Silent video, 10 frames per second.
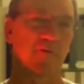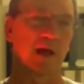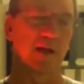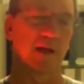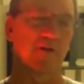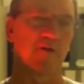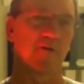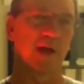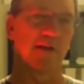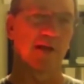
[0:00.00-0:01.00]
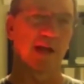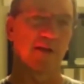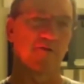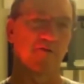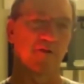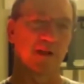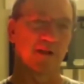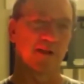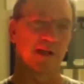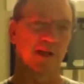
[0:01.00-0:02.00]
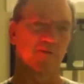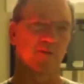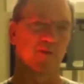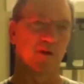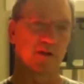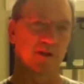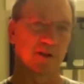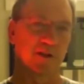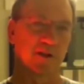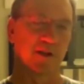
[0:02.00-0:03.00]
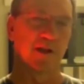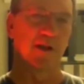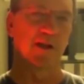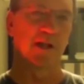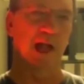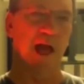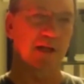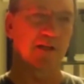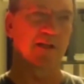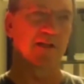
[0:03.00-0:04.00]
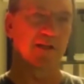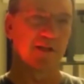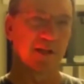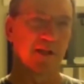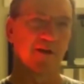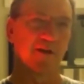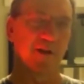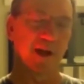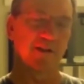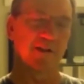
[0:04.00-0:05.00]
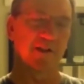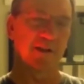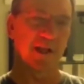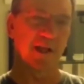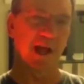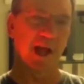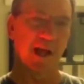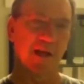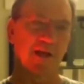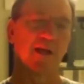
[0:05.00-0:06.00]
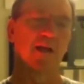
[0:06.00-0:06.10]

electromagnetic field exposure that actually deteriorates the DNA